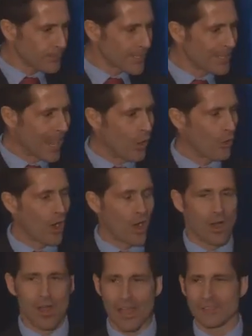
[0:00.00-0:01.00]
Now,
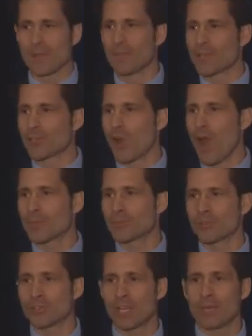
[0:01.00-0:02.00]
as I mentioned,
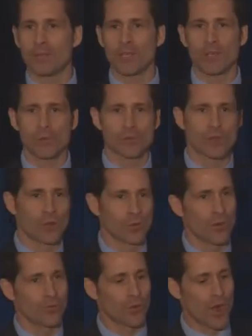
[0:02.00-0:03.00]
options can be used
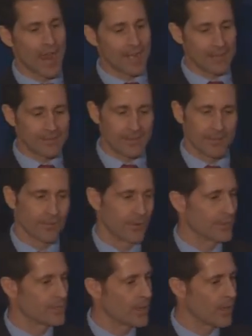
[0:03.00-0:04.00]
under a variety of
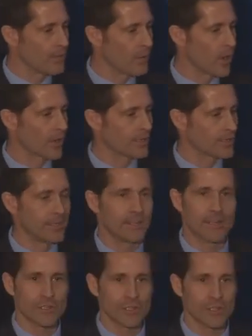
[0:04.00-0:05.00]
different market
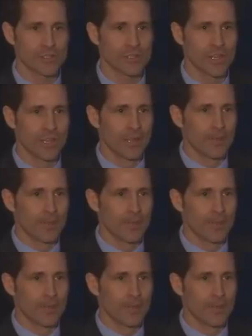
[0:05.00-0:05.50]
conditions.